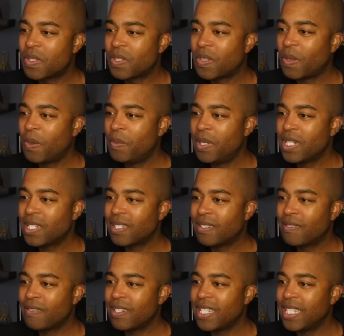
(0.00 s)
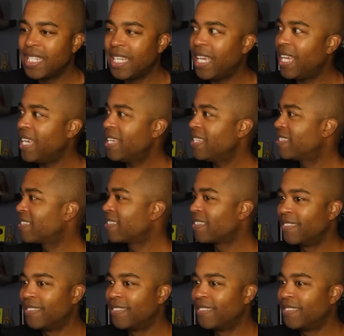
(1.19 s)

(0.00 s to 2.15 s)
so much green gas.